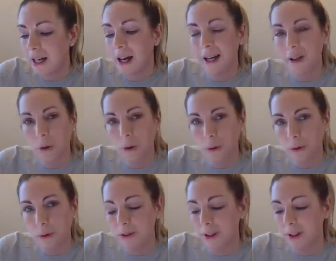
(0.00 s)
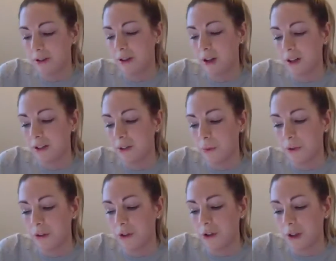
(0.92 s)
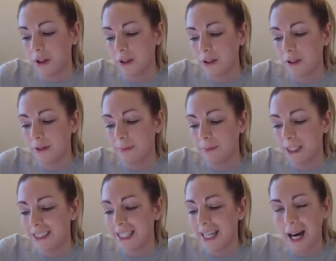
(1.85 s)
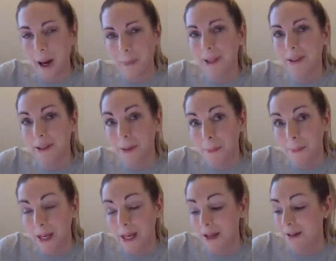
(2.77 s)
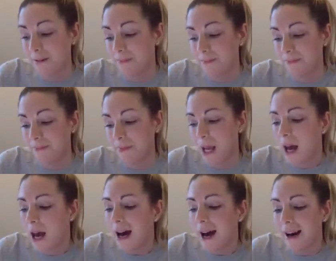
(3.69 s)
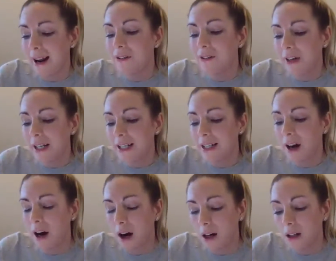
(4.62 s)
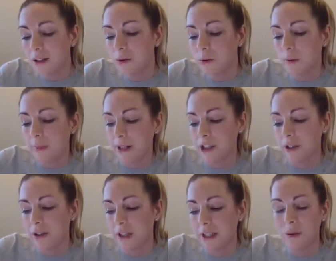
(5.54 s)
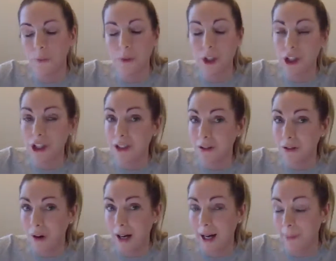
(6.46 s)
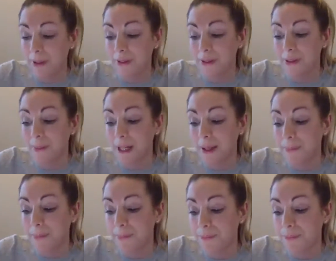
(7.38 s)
I also started with the dog because it happened to me, and I find it hard to imagine things which did not happen to me.